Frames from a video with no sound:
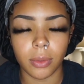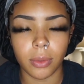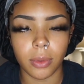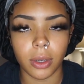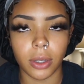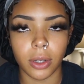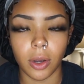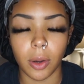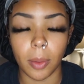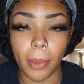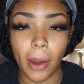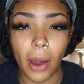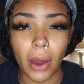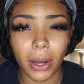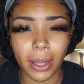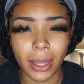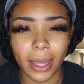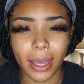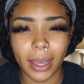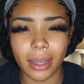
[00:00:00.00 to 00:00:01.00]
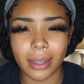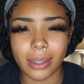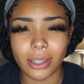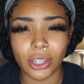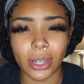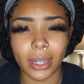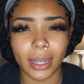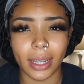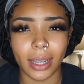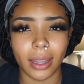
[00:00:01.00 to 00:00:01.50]
you know, modeling and
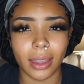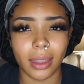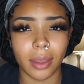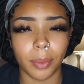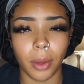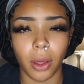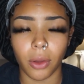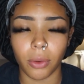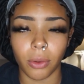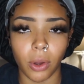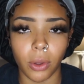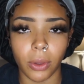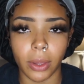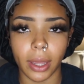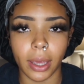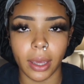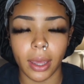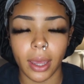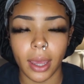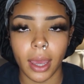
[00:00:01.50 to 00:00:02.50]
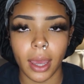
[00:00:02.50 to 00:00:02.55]
trying to get the ball rolling.